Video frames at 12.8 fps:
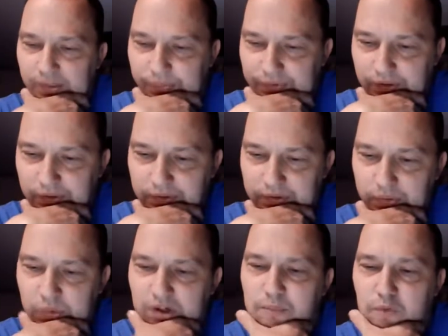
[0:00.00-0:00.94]
It was called
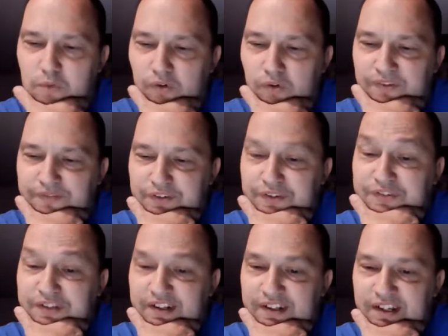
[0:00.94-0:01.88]
Aquarium World of
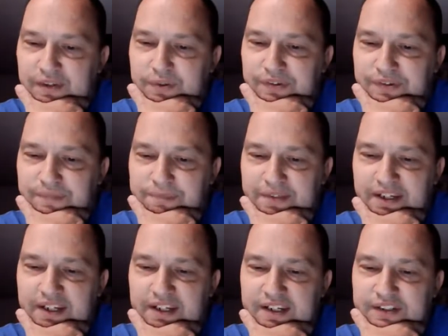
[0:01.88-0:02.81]
Houston. It was a
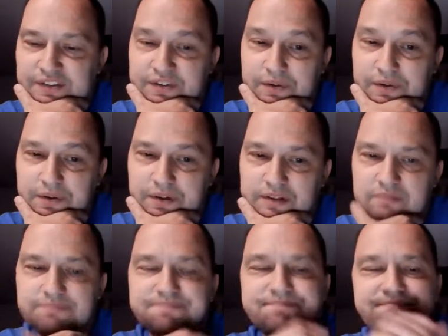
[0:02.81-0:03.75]
big store.